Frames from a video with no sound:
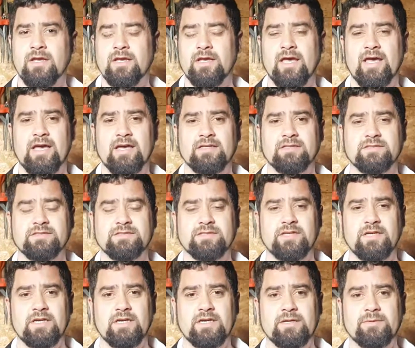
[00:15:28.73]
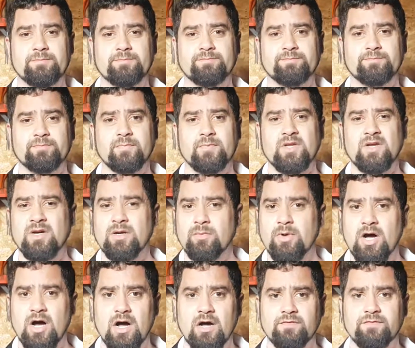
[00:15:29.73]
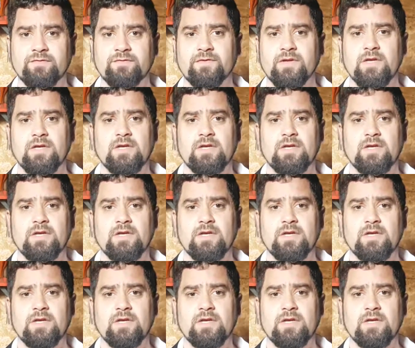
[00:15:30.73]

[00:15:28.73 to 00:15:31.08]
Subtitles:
has come off